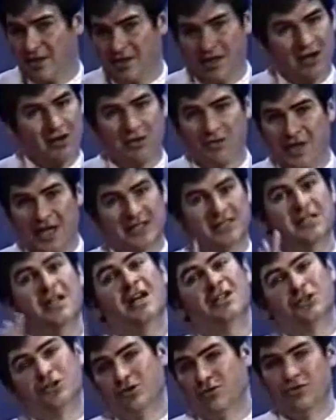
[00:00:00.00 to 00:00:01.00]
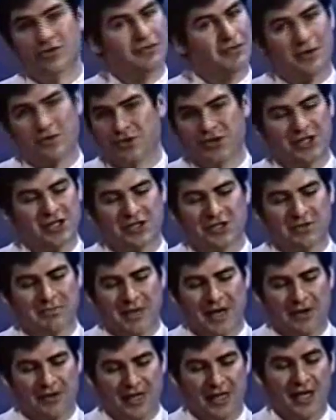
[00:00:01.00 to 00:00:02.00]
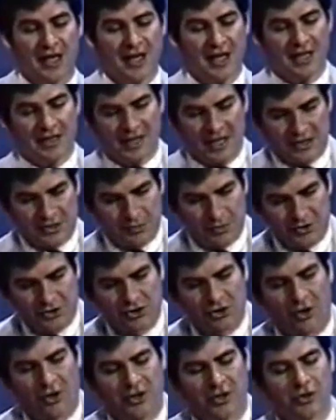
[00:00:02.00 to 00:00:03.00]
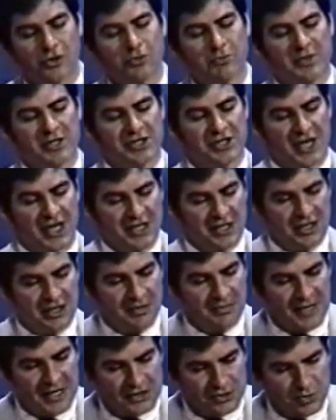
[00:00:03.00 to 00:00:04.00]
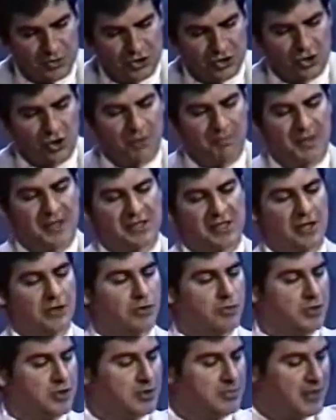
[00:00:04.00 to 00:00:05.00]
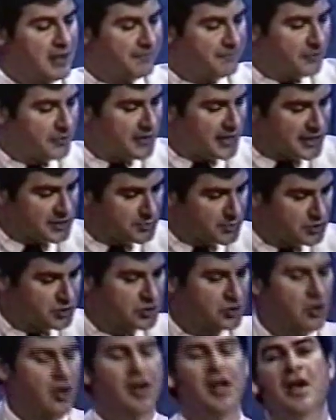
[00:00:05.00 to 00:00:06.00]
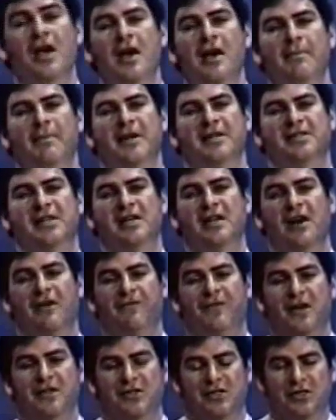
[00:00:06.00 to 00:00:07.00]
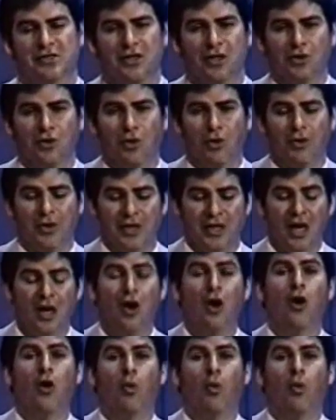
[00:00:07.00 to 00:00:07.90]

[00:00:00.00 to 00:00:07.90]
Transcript: no, that's not true devotion to Mary. That's what's taught in Lumen Gentium. That's what's taught by St. Louis de Montfort. That's what's taught by St. Alphonsus Liguori.